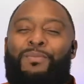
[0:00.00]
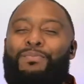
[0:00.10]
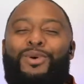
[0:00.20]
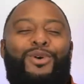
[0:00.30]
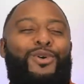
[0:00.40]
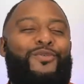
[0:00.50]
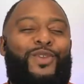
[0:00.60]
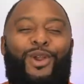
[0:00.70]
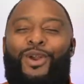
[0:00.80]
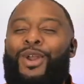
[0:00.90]

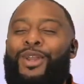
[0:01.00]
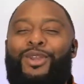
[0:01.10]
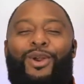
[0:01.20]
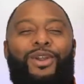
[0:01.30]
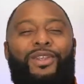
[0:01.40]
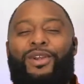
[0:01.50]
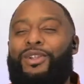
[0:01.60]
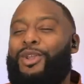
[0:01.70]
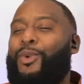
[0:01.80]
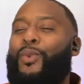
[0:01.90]
Move your
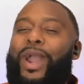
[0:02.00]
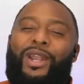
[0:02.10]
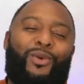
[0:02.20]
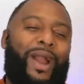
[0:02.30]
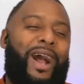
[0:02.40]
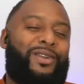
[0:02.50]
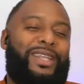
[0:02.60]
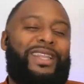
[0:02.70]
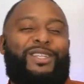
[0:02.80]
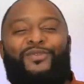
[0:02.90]
weight
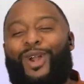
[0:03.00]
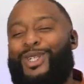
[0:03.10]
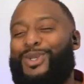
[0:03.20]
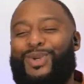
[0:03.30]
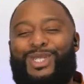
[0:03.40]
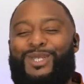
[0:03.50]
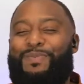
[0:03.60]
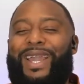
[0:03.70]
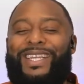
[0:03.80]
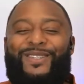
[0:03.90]
around in this virtual
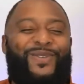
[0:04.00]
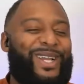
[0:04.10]
space.